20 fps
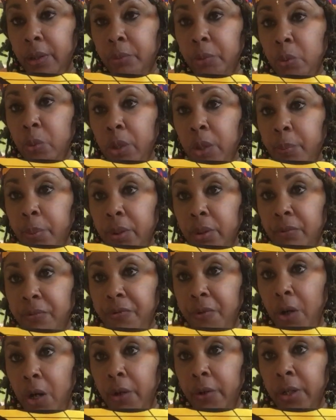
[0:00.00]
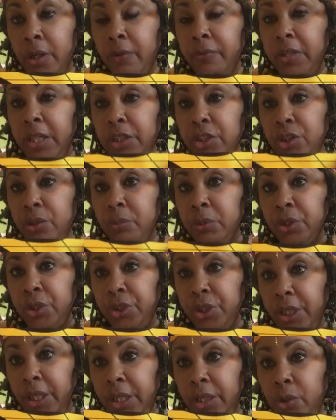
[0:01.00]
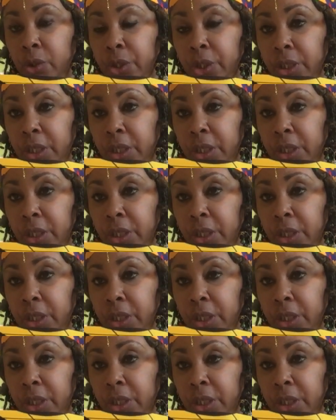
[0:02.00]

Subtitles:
you want to put them far enough that your machine or your